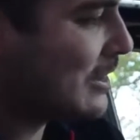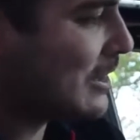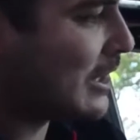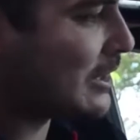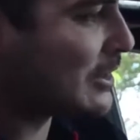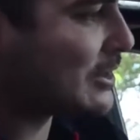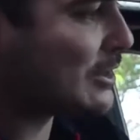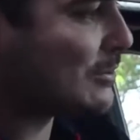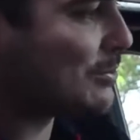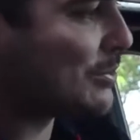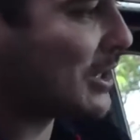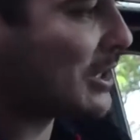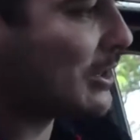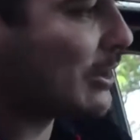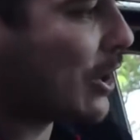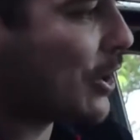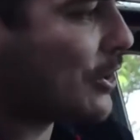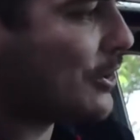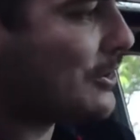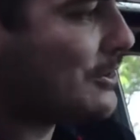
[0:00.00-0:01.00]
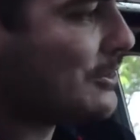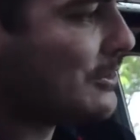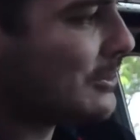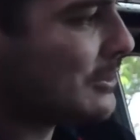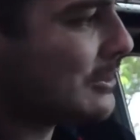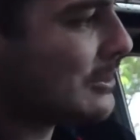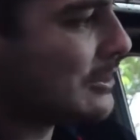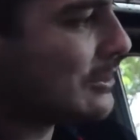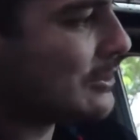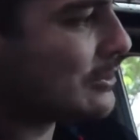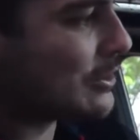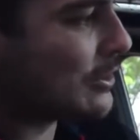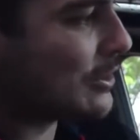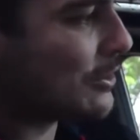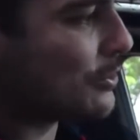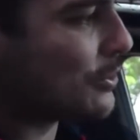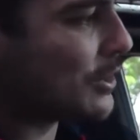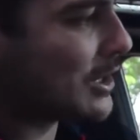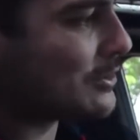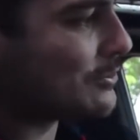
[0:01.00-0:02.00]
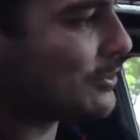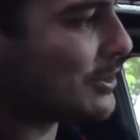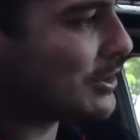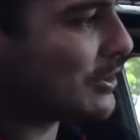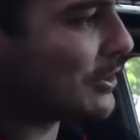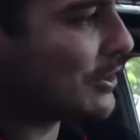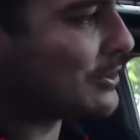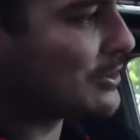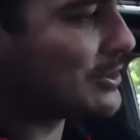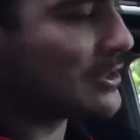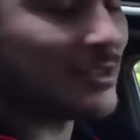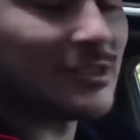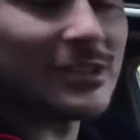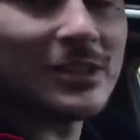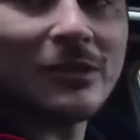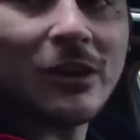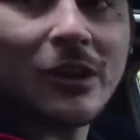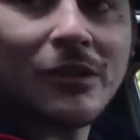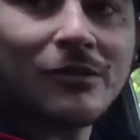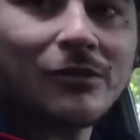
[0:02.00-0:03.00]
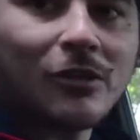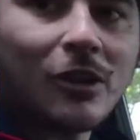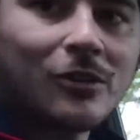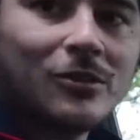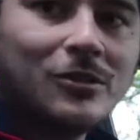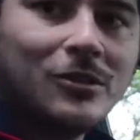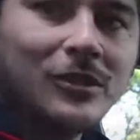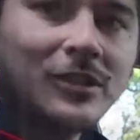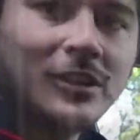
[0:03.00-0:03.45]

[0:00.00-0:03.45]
It's spring loaded, so it always returns to zero throttle.